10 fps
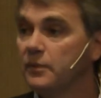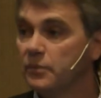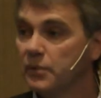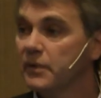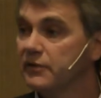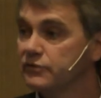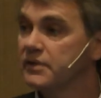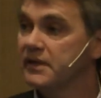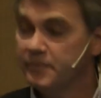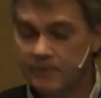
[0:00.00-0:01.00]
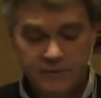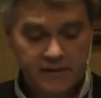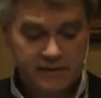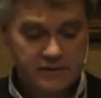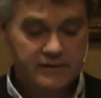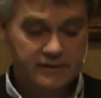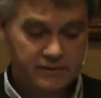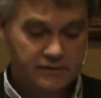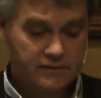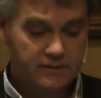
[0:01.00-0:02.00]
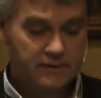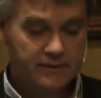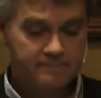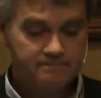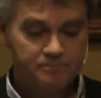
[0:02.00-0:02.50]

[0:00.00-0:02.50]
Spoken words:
we have to keep up the high standards, I think.